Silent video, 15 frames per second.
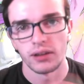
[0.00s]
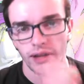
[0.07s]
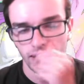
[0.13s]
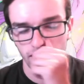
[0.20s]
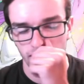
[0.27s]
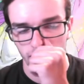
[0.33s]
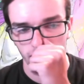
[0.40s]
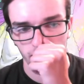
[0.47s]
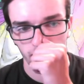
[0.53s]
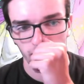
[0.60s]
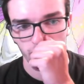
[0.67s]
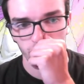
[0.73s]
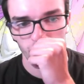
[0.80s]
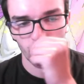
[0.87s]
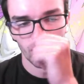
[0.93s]
Like
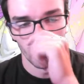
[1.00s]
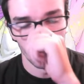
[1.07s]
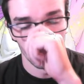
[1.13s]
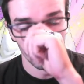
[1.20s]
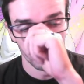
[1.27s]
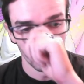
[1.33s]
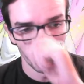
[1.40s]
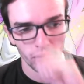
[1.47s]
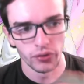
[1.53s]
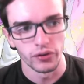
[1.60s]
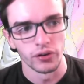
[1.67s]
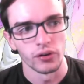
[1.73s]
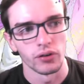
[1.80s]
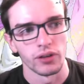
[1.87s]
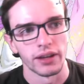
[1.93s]
summon on a full
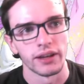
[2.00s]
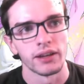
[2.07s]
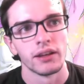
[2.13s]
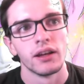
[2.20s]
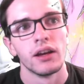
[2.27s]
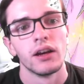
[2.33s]
circle, like